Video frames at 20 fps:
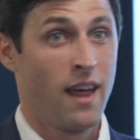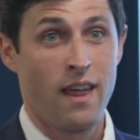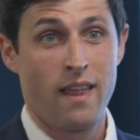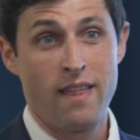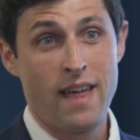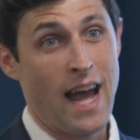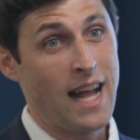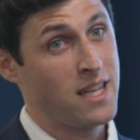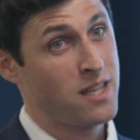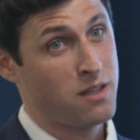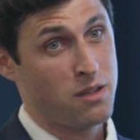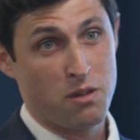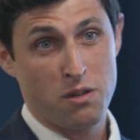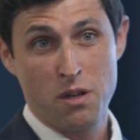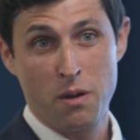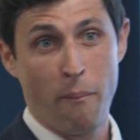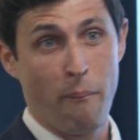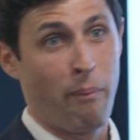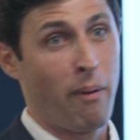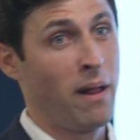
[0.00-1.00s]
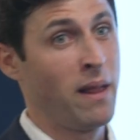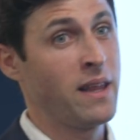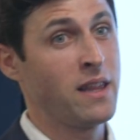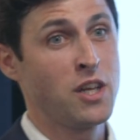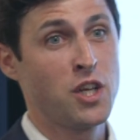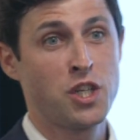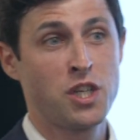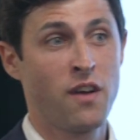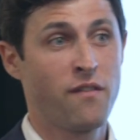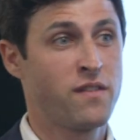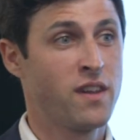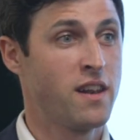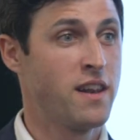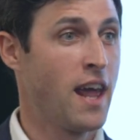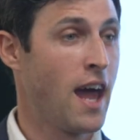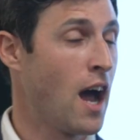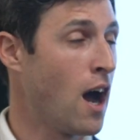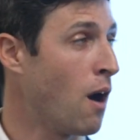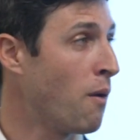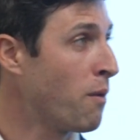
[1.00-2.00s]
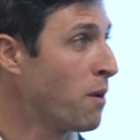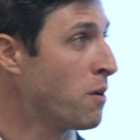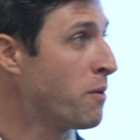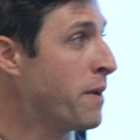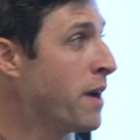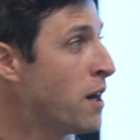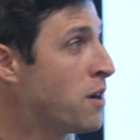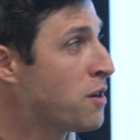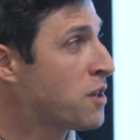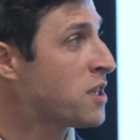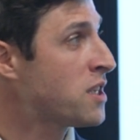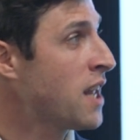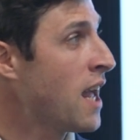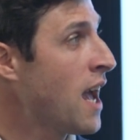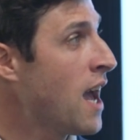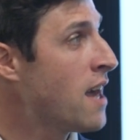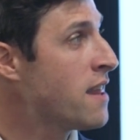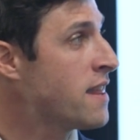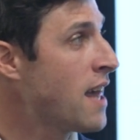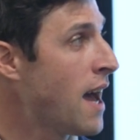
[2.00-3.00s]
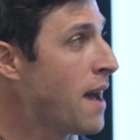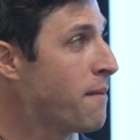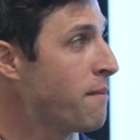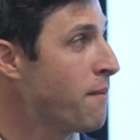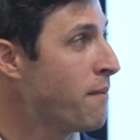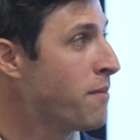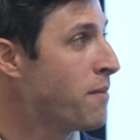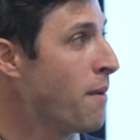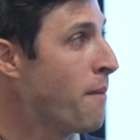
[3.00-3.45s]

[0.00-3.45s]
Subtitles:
That's completely shifted now, and we understand that